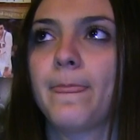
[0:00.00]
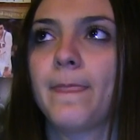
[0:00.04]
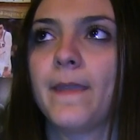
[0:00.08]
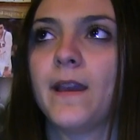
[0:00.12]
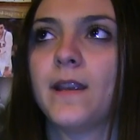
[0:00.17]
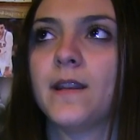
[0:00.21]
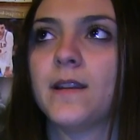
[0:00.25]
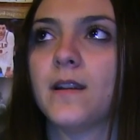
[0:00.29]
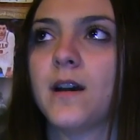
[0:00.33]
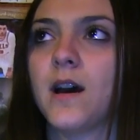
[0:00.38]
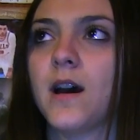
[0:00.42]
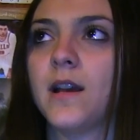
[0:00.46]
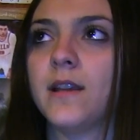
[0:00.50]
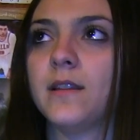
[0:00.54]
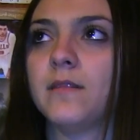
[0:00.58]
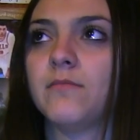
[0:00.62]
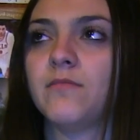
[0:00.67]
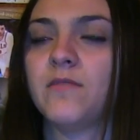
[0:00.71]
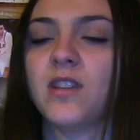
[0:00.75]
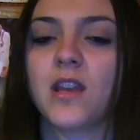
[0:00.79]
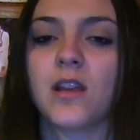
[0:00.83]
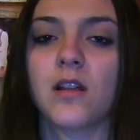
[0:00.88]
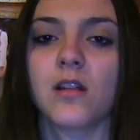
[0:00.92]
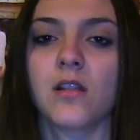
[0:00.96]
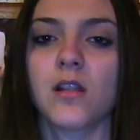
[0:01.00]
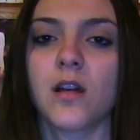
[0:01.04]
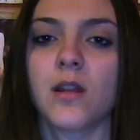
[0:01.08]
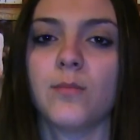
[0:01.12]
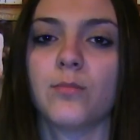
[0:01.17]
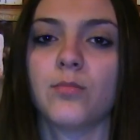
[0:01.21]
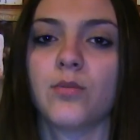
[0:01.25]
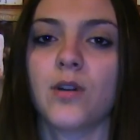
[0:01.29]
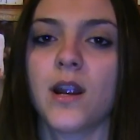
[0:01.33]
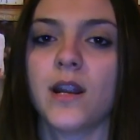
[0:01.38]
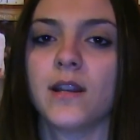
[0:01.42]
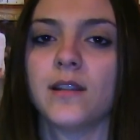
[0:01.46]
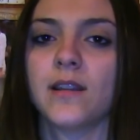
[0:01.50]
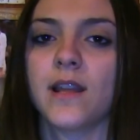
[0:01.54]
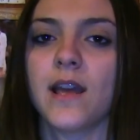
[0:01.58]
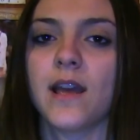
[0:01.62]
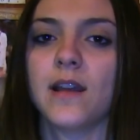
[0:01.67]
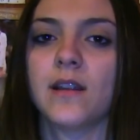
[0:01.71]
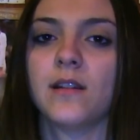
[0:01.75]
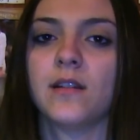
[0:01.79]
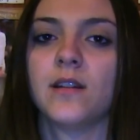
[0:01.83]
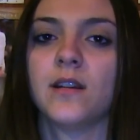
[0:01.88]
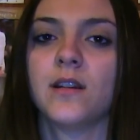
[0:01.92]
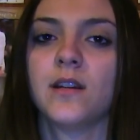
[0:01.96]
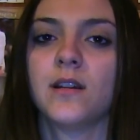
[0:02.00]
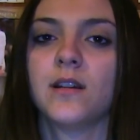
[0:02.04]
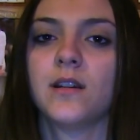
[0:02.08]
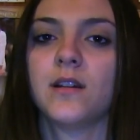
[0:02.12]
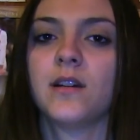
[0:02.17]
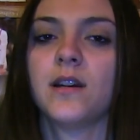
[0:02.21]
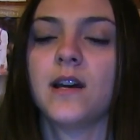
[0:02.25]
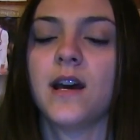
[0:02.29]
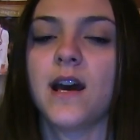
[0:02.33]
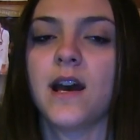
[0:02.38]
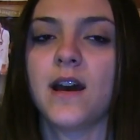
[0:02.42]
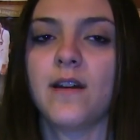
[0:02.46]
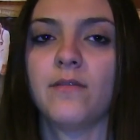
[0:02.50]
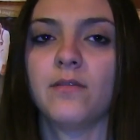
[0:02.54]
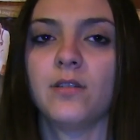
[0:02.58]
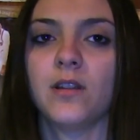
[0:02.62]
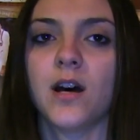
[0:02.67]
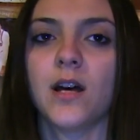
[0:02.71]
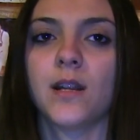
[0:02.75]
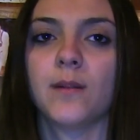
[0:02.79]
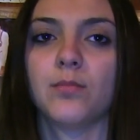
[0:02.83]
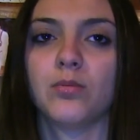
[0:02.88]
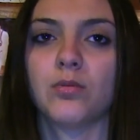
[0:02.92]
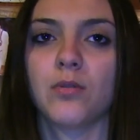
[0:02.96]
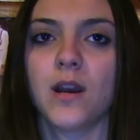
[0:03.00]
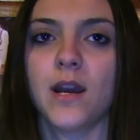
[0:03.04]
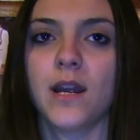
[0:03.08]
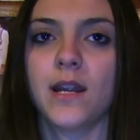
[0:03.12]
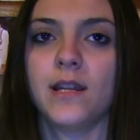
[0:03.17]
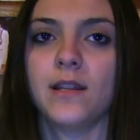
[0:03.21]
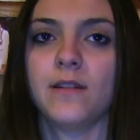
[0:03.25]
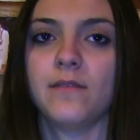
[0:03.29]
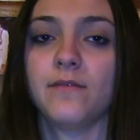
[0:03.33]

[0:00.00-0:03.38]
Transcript: and I take a lot of pride in that. I have a lot of pride.